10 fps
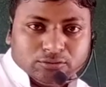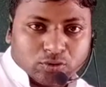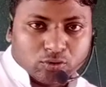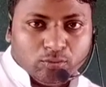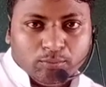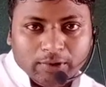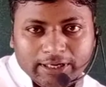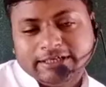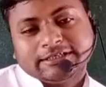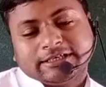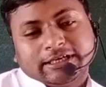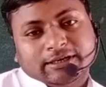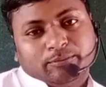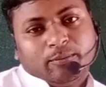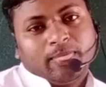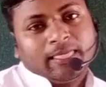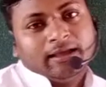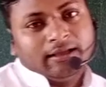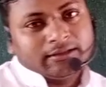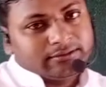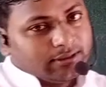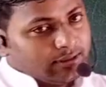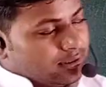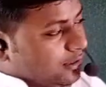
through blood stream the